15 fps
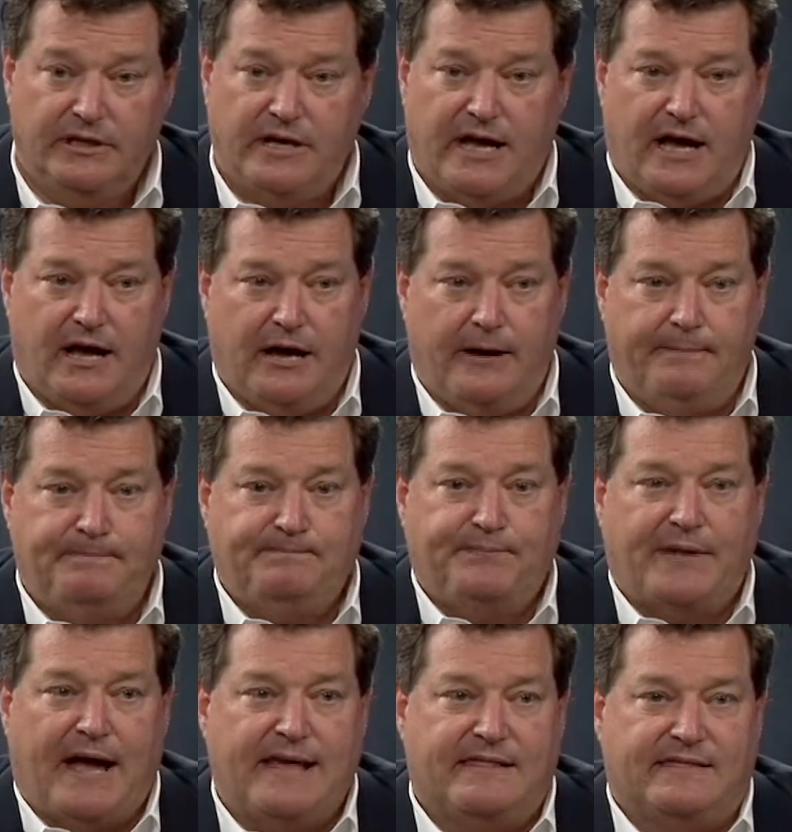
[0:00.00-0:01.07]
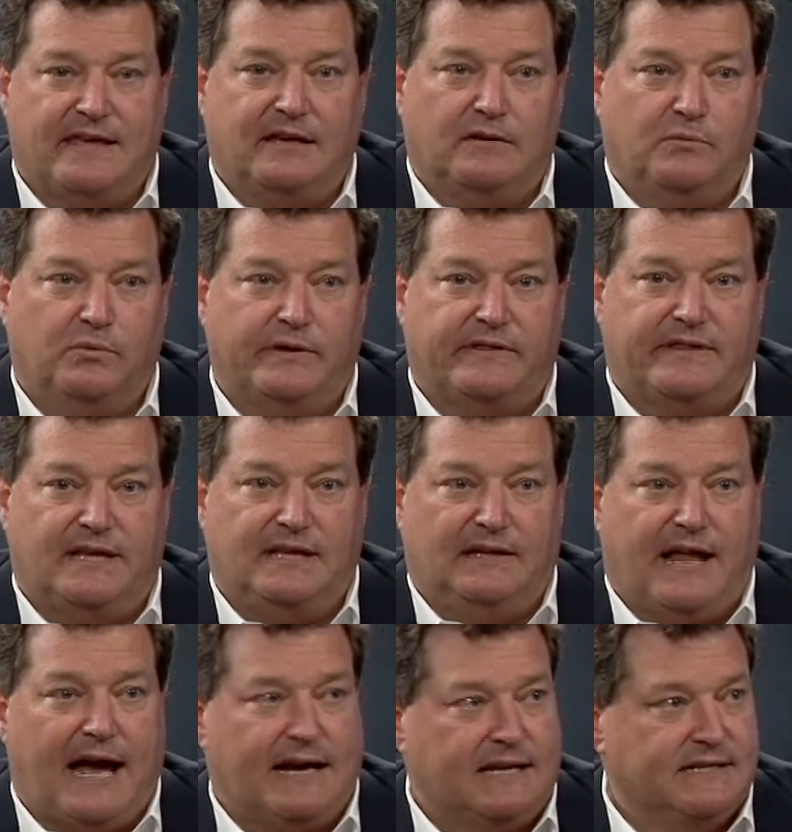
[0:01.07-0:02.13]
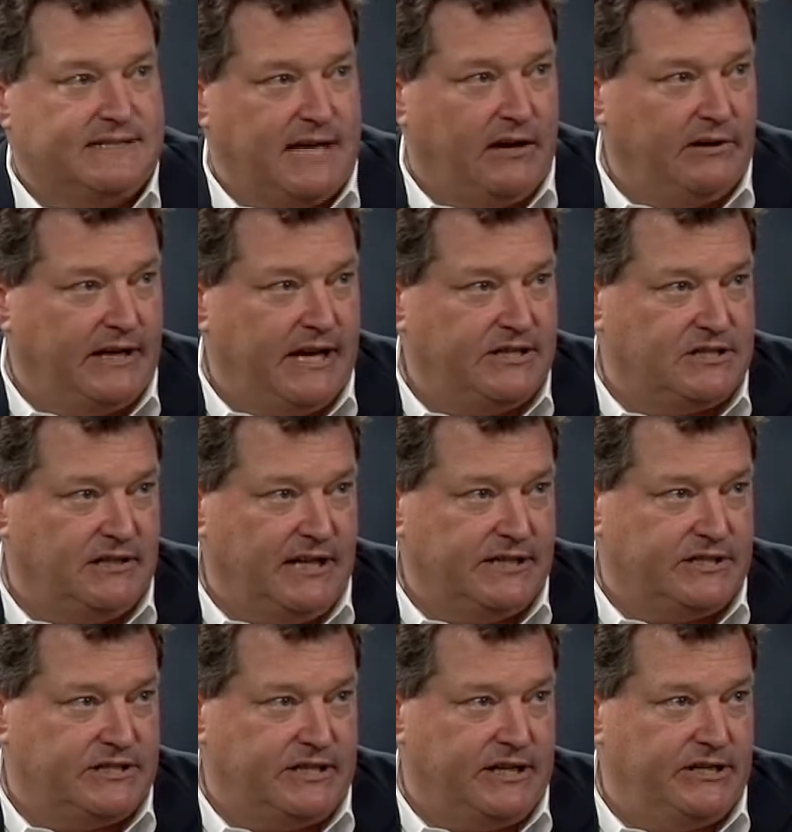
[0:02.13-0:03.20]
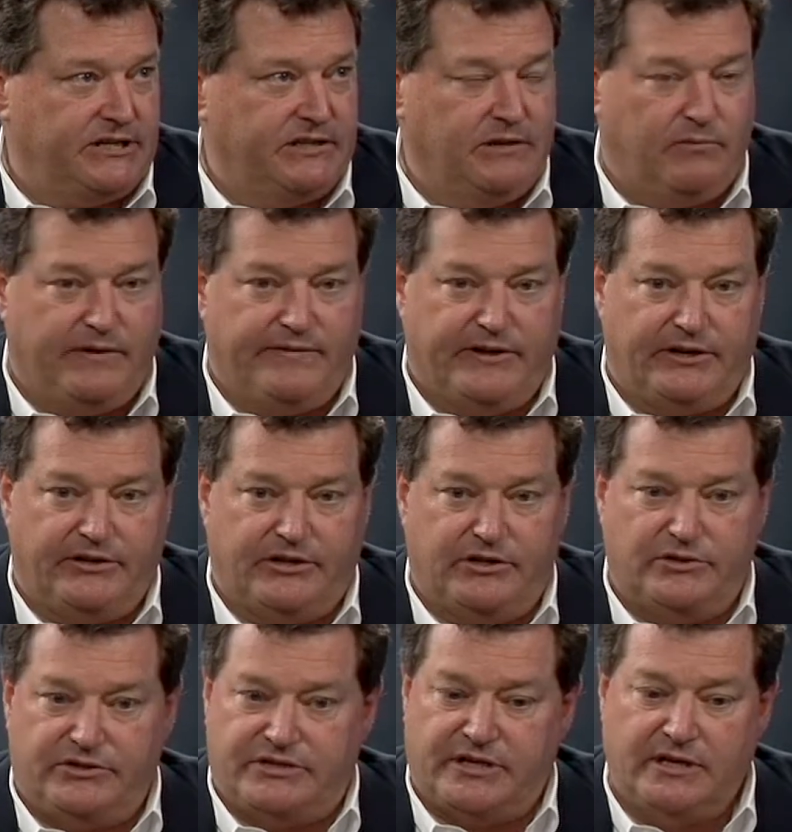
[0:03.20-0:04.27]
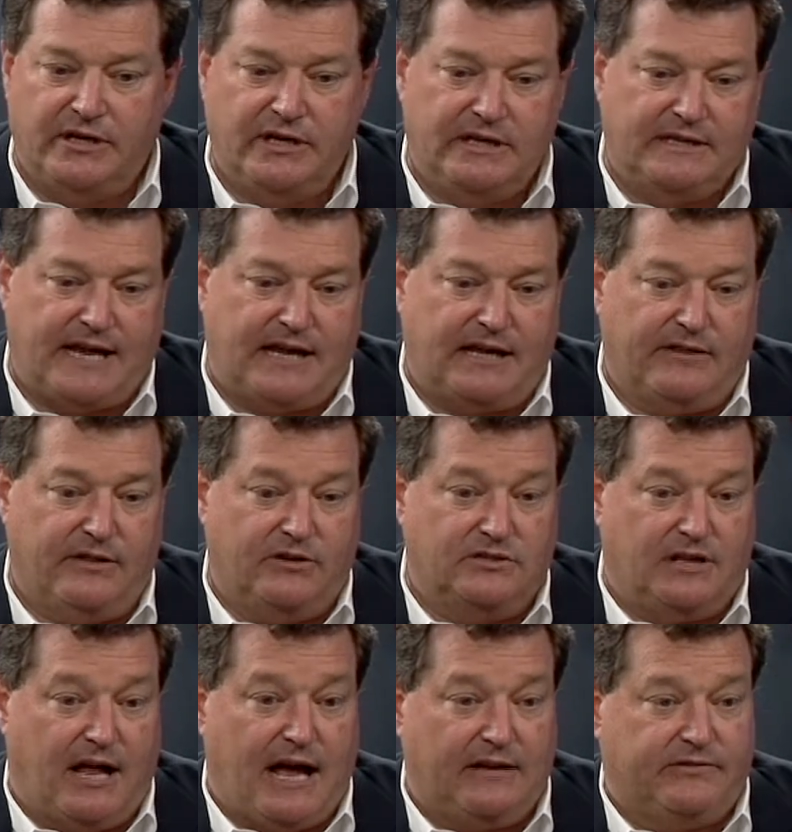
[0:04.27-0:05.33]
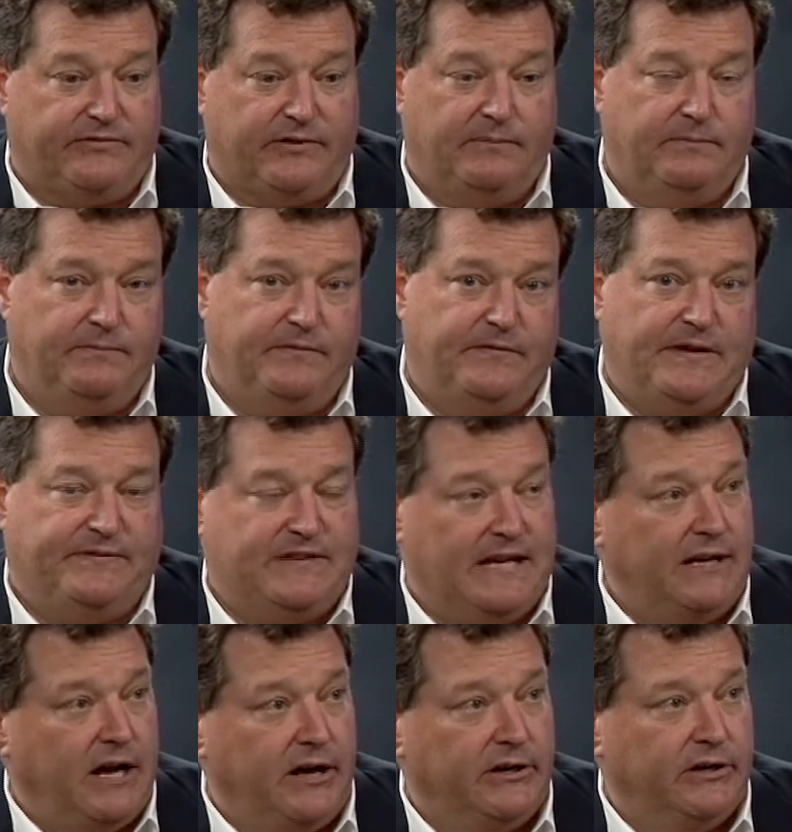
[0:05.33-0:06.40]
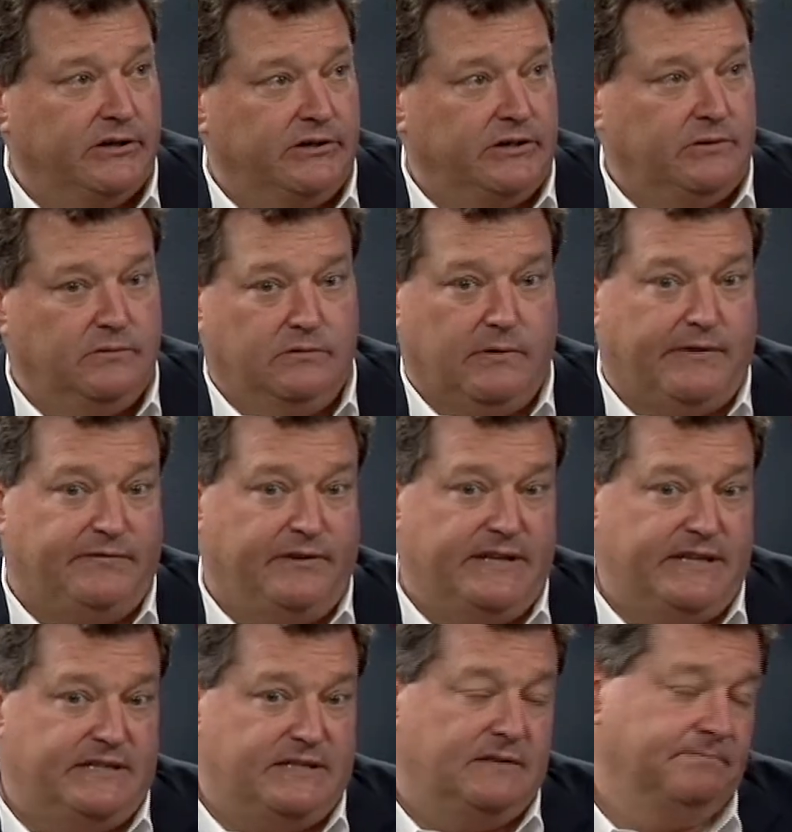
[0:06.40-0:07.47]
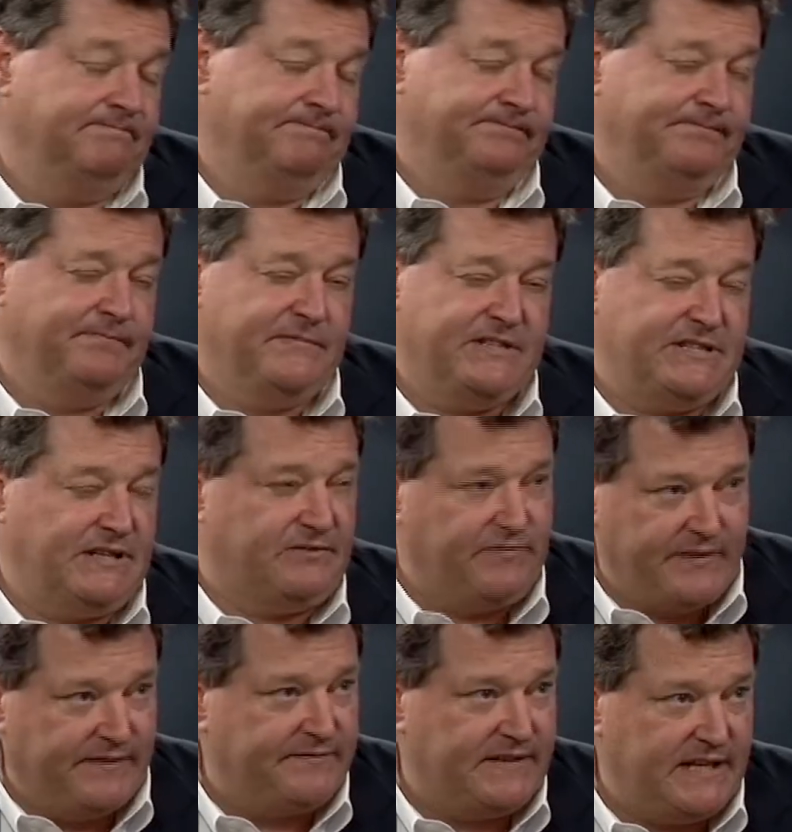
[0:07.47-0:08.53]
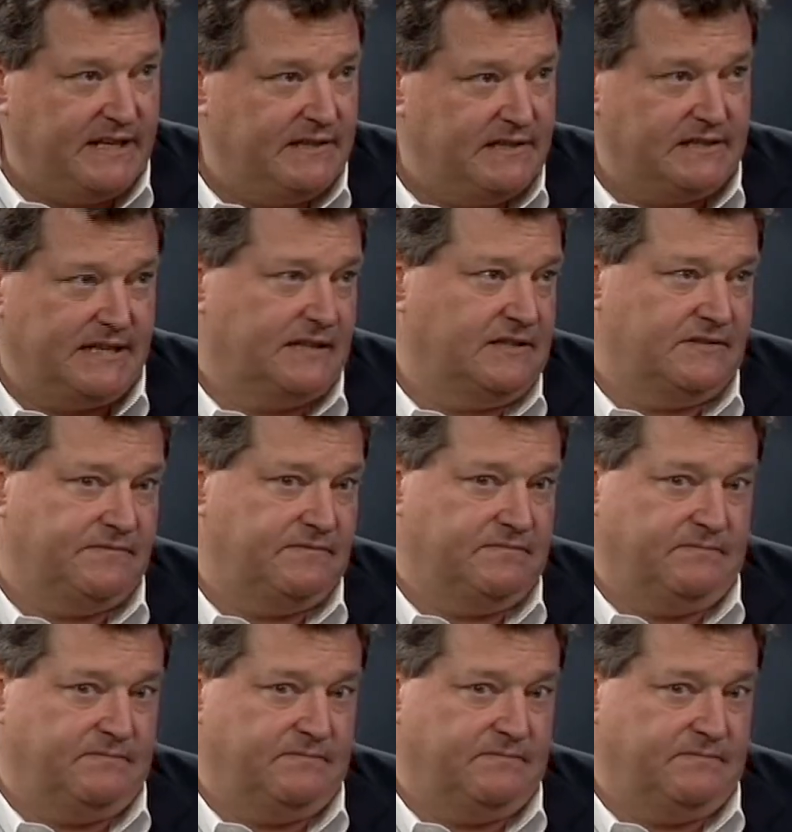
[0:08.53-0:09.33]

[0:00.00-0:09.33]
Um, I think with the lot consolidation legislation that we've introduced, taking those lots from 1,500 to roughly 650, 6,